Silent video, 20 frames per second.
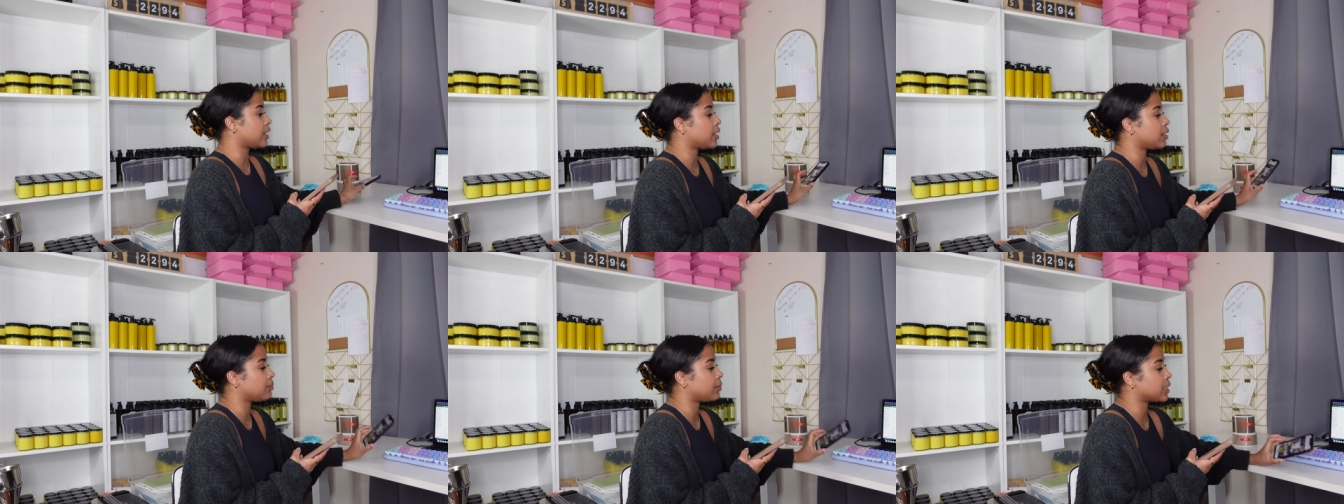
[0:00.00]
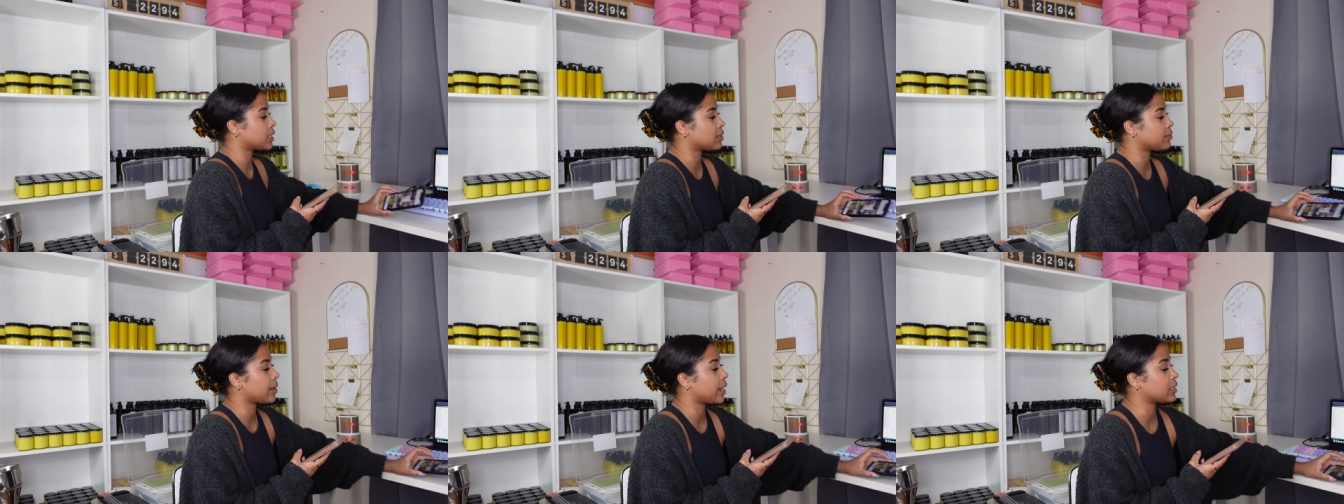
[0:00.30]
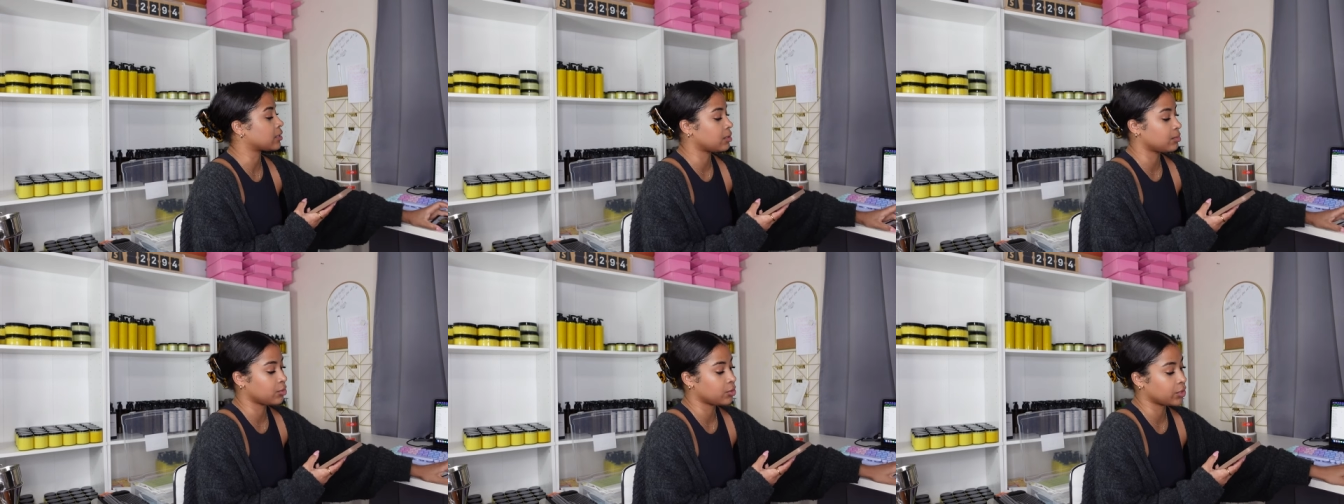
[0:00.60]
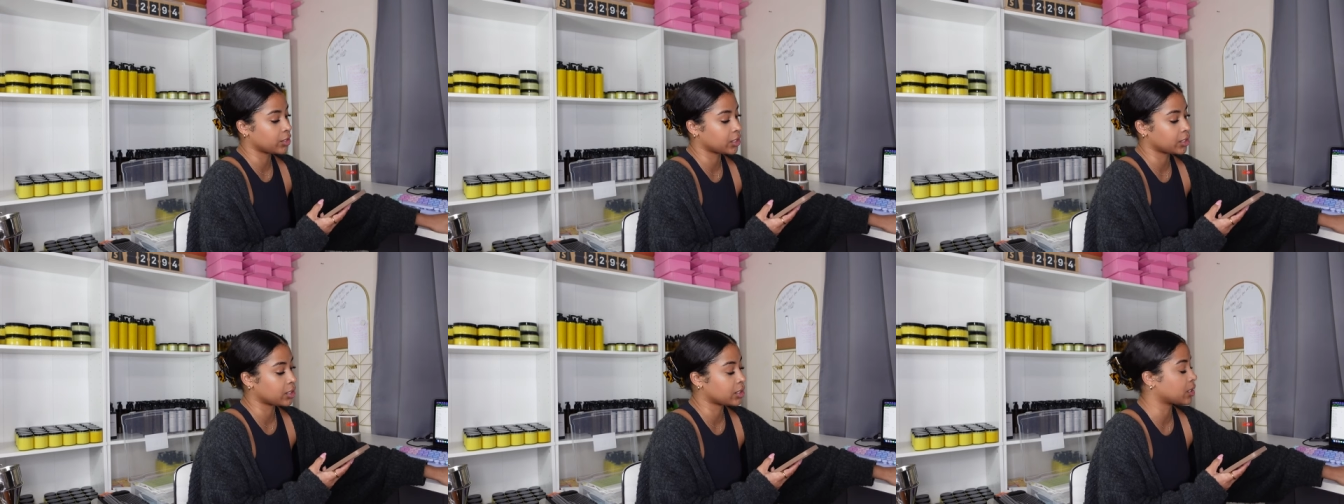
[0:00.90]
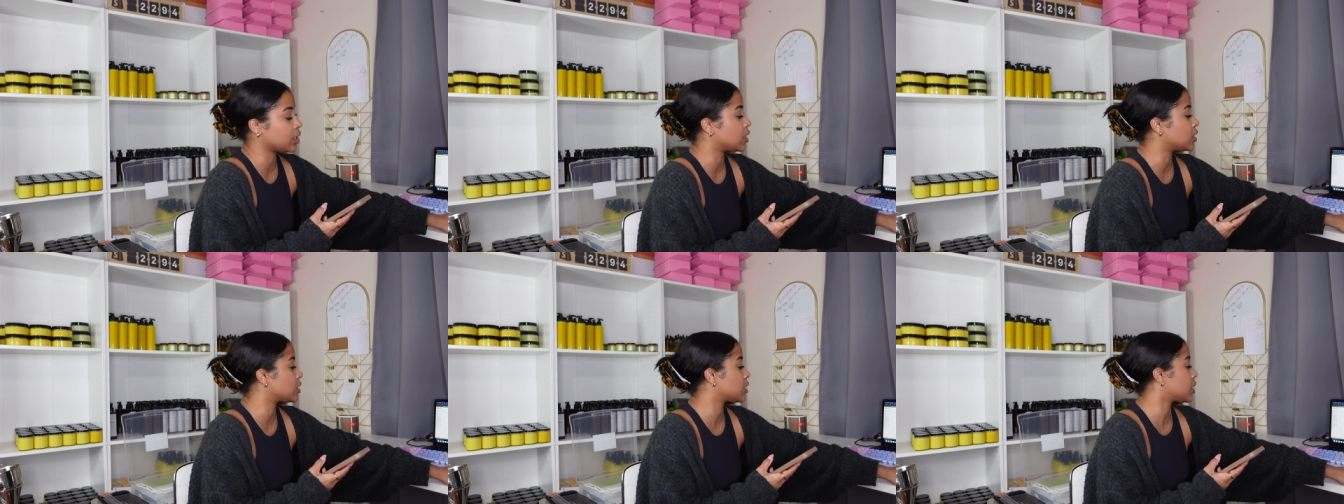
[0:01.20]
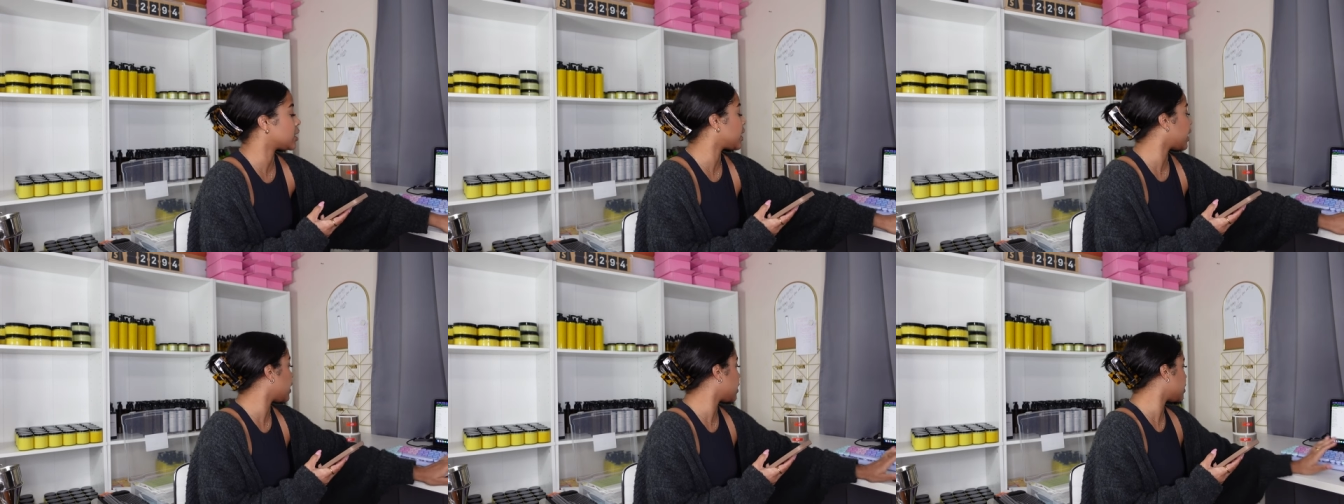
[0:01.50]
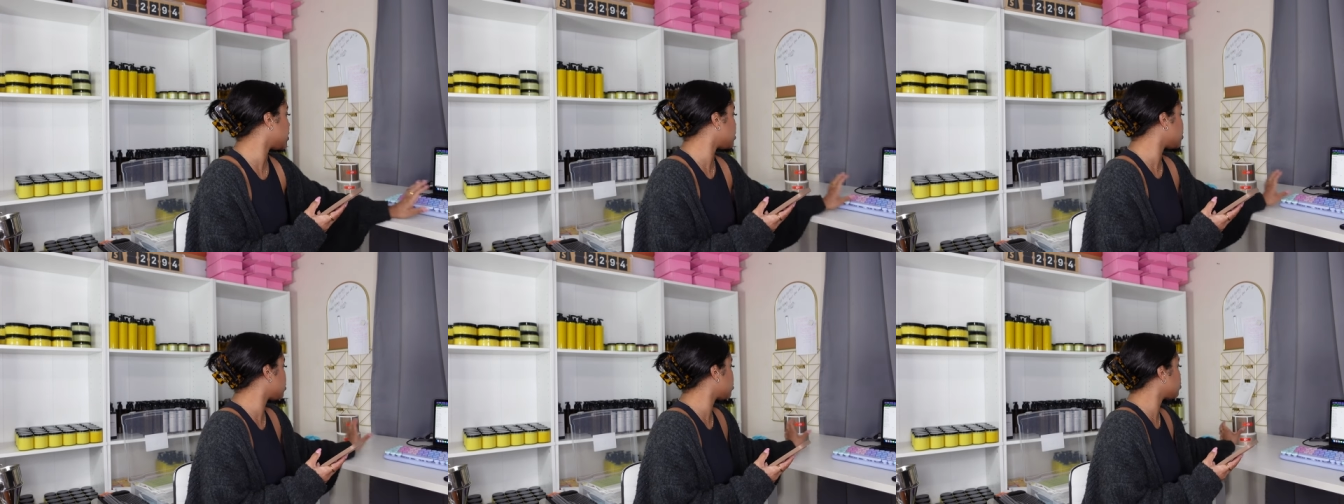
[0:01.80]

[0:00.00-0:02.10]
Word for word: now I'm about to pack some orders because again it's